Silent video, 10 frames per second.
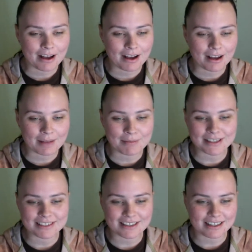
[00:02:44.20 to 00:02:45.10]
I'm
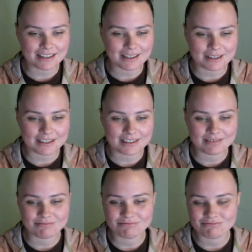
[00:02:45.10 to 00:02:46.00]
excited.
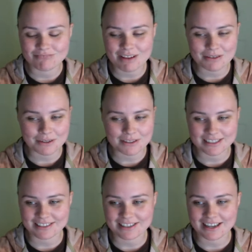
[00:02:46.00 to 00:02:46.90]
Everyone's
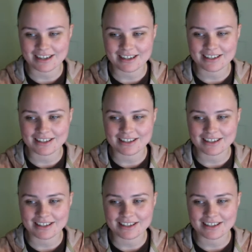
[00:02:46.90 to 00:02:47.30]
excited.